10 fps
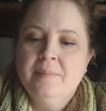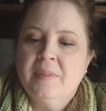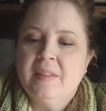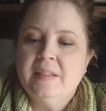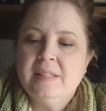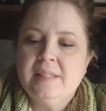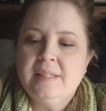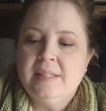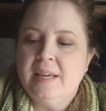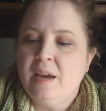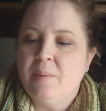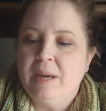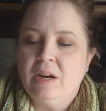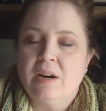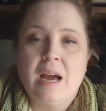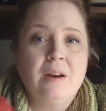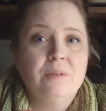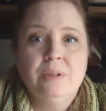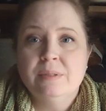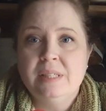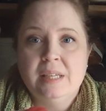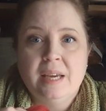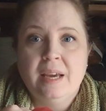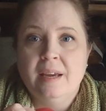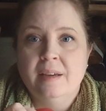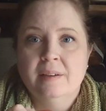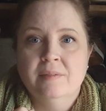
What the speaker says: And this is a DK weight yarn. I don't use DK